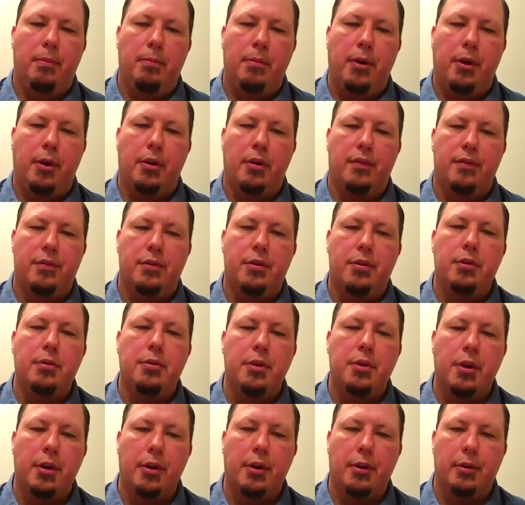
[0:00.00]
period of 2
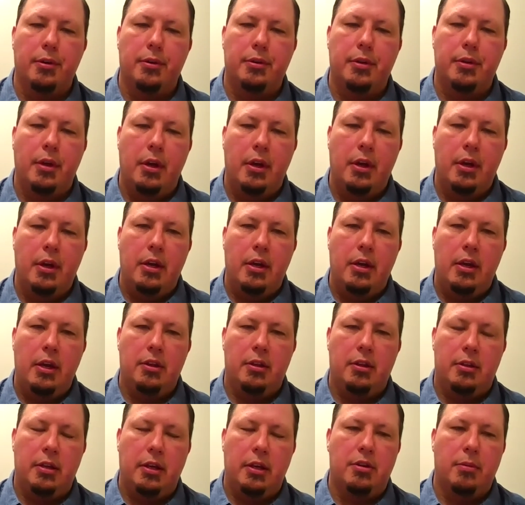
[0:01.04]
years in
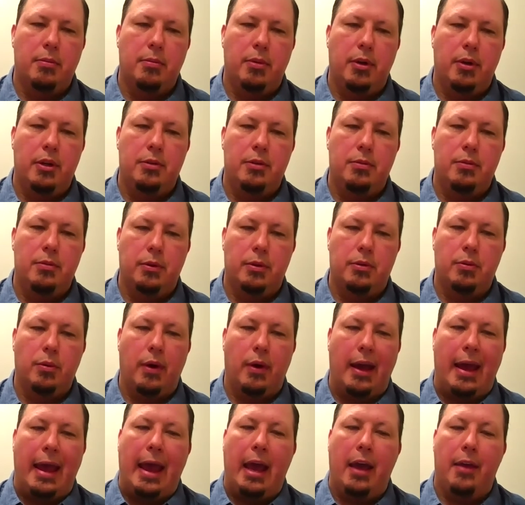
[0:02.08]
the Teacher Bridge, which
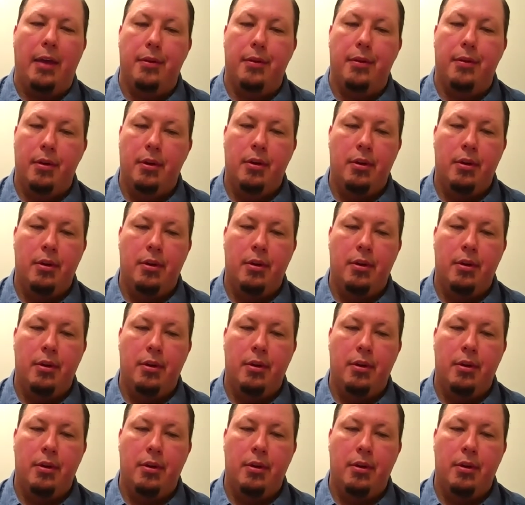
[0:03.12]
will add